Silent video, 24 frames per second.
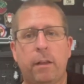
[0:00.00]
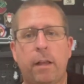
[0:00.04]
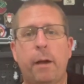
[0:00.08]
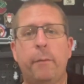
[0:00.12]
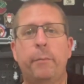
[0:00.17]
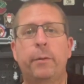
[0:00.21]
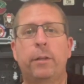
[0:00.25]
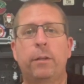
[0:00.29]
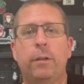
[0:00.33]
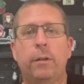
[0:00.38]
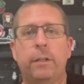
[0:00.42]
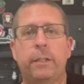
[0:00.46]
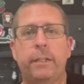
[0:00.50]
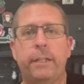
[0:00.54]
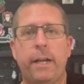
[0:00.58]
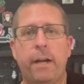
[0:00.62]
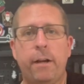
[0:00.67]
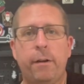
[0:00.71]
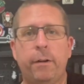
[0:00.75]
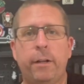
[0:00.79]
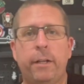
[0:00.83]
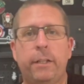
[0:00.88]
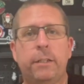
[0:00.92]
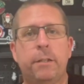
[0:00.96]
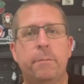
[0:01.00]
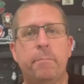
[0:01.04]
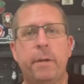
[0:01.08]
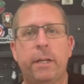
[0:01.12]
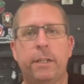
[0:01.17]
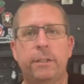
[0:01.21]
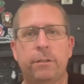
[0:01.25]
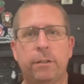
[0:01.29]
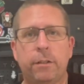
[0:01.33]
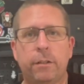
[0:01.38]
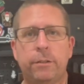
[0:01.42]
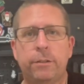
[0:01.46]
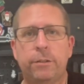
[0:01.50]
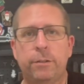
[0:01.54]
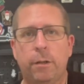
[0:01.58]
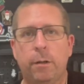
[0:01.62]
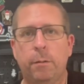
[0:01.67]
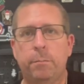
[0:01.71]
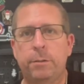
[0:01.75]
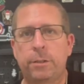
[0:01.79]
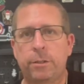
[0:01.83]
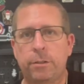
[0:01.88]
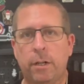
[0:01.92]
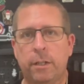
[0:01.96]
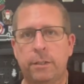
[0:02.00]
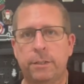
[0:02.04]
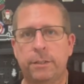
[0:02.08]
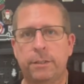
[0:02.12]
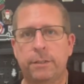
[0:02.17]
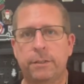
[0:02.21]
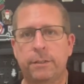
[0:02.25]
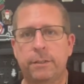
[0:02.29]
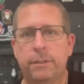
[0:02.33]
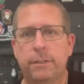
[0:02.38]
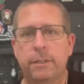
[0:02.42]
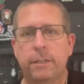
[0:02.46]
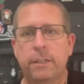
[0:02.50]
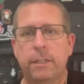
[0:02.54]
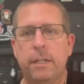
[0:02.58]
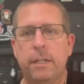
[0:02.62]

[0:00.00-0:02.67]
I would look down it to make sure there's no obstructions.